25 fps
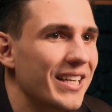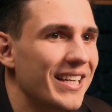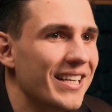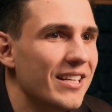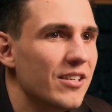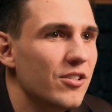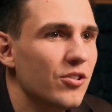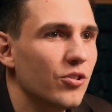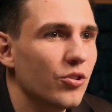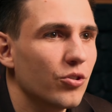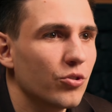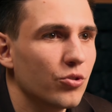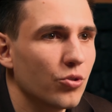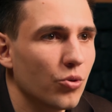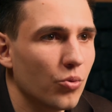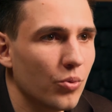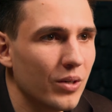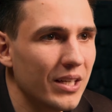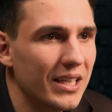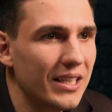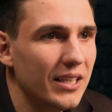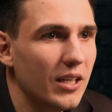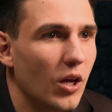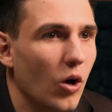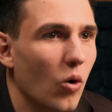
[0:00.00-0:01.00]
easier to
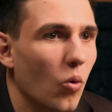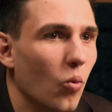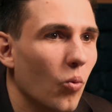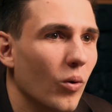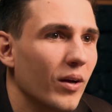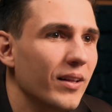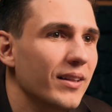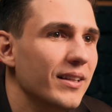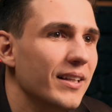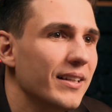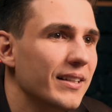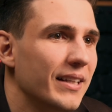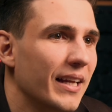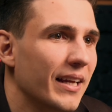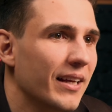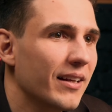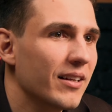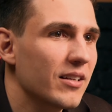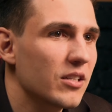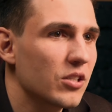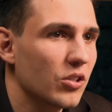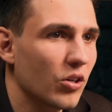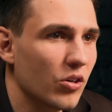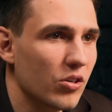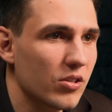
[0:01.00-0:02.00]
read when the data
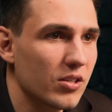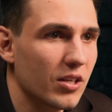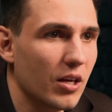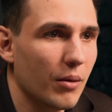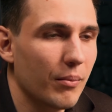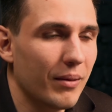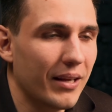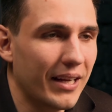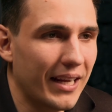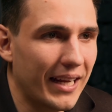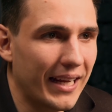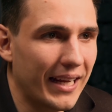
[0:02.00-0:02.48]
starts coming